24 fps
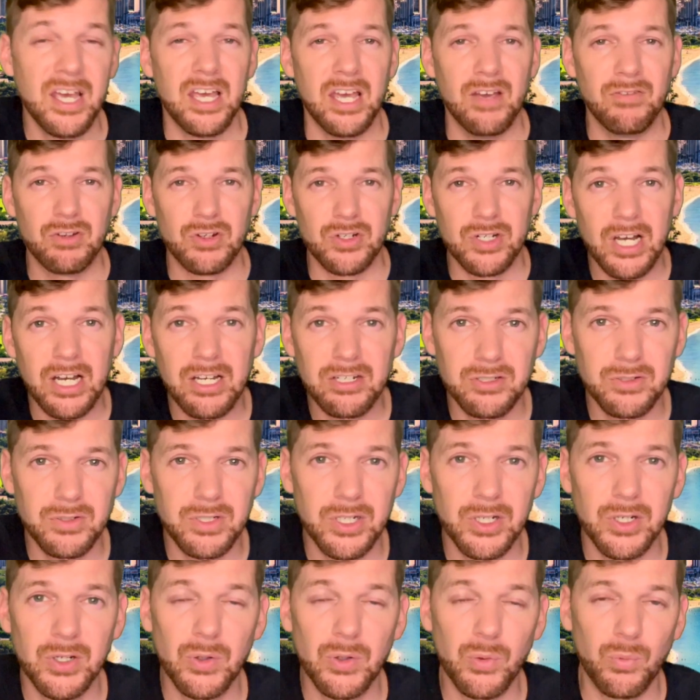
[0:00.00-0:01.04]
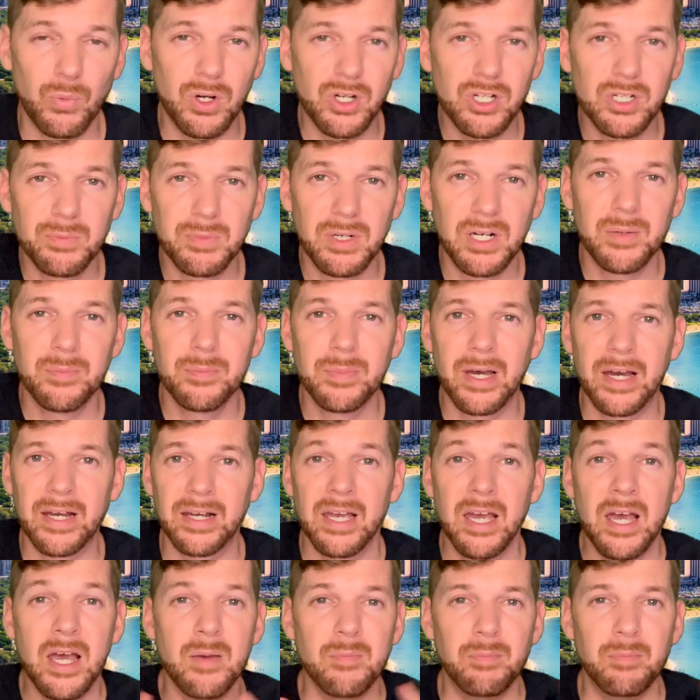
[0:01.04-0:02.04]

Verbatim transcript: If you're not new here, welcome on back.